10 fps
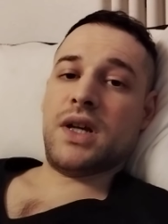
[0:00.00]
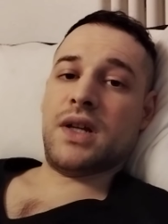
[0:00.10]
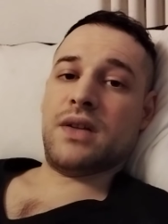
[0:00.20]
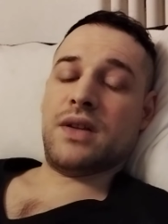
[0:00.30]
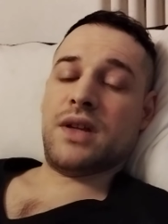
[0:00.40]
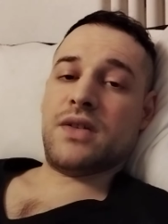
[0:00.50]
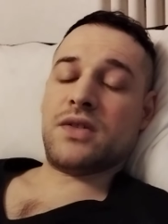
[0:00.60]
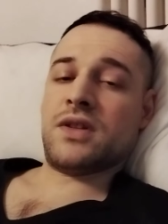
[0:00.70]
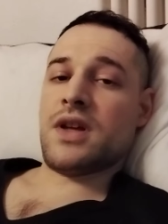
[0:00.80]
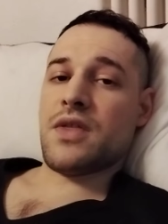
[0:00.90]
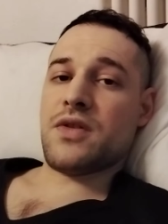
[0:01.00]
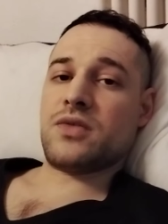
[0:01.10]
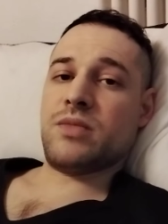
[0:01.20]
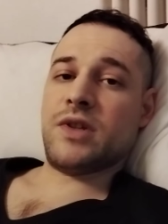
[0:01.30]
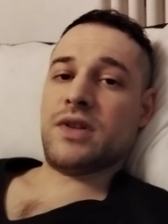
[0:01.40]
And there's another
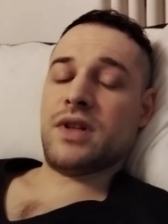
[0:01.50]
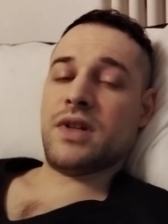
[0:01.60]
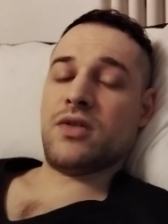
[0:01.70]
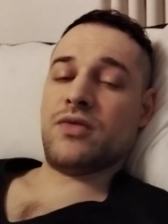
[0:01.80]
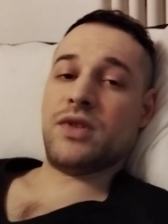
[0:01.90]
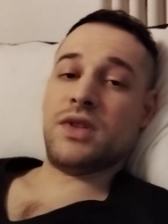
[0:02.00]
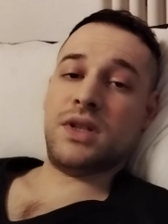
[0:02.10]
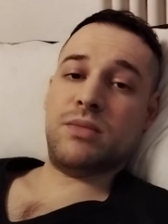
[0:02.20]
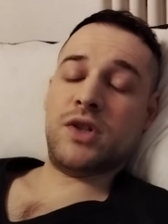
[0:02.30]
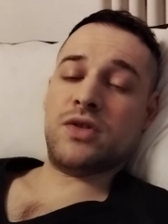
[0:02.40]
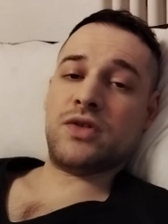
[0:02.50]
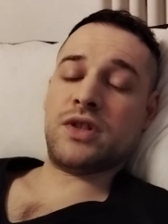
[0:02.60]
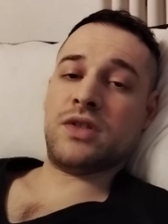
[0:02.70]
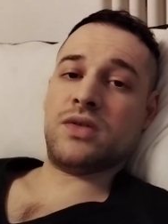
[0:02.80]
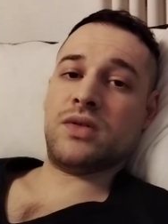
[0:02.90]
split then of the demiurge
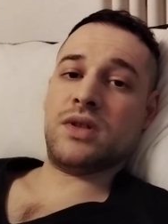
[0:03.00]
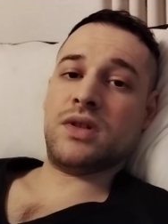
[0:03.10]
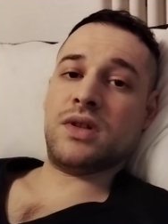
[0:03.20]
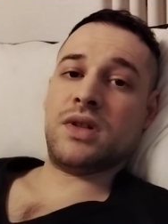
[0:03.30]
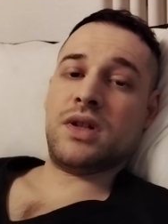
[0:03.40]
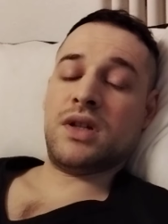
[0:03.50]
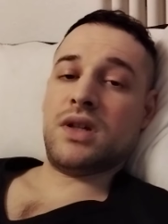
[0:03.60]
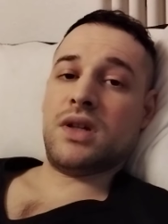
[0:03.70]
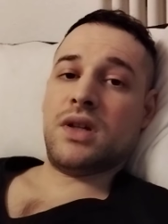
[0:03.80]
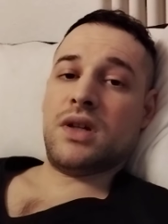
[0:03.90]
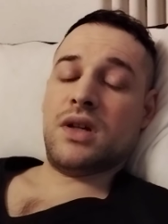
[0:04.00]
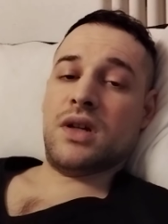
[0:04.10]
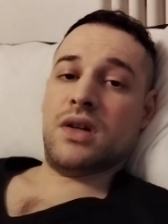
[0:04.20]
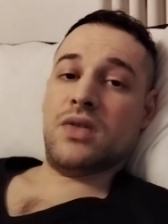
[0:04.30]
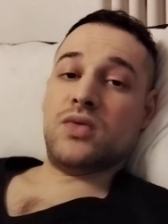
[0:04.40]
into the
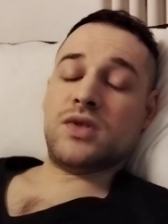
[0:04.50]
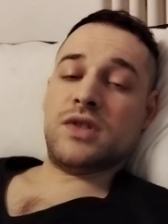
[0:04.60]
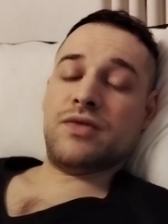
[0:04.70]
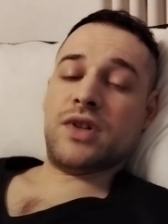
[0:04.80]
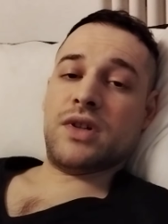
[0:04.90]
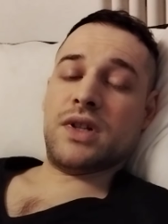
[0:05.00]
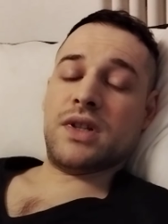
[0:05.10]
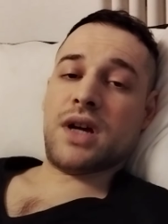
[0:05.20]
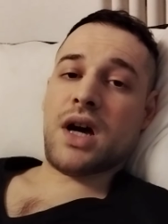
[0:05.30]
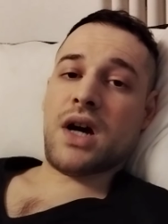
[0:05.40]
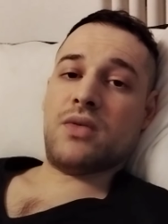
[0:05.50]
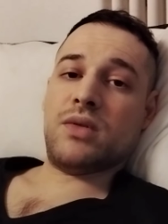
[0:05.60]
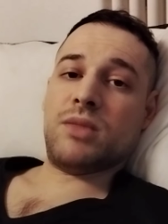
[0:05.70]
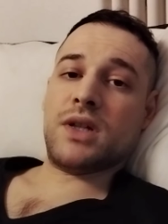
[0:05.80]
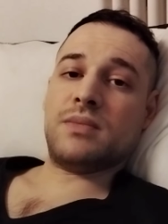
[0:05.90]
Lucifer and
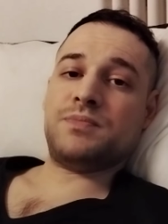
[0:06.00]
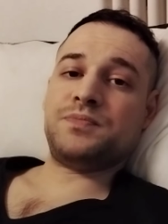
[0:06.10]
Ahriman.